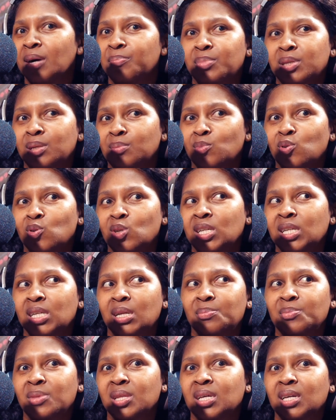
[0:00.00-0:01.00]
up in the morning and
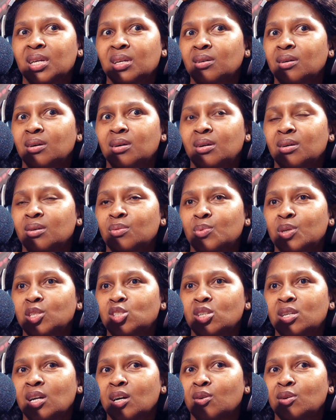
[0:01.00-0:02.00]
I'm thinking, oh, where
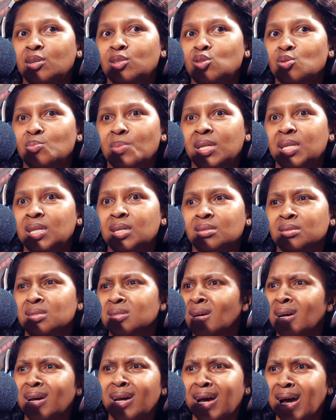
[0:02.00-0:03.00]
should I go and do my nails?
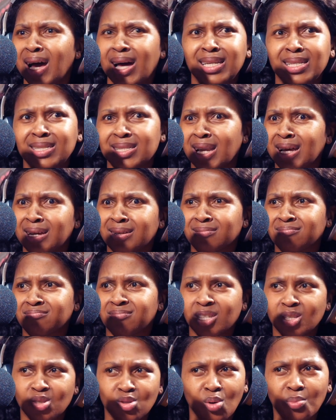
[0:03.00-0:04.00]
And it's like,
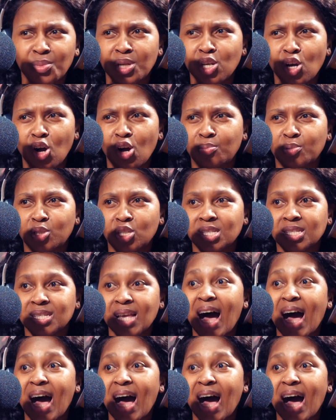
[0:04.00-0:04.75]
there's so many options.